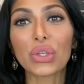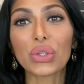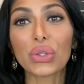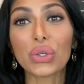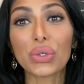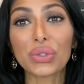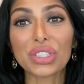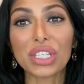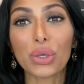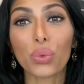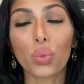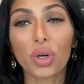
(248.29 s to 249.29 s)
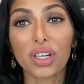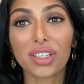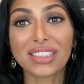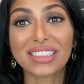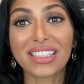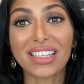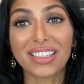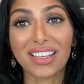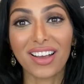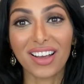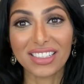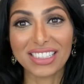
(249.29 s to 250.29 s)
using words in
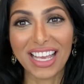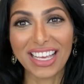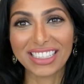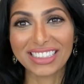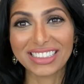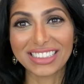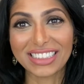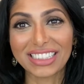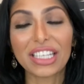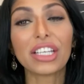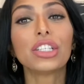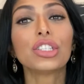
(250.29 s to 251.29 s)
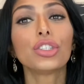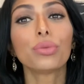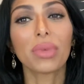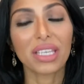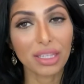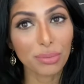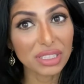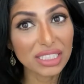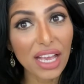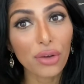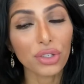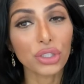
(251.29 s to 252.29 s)
context to make them
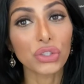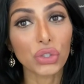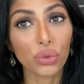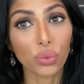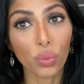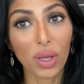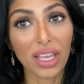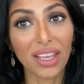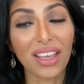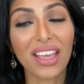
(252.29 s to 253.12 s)
sound a certain way.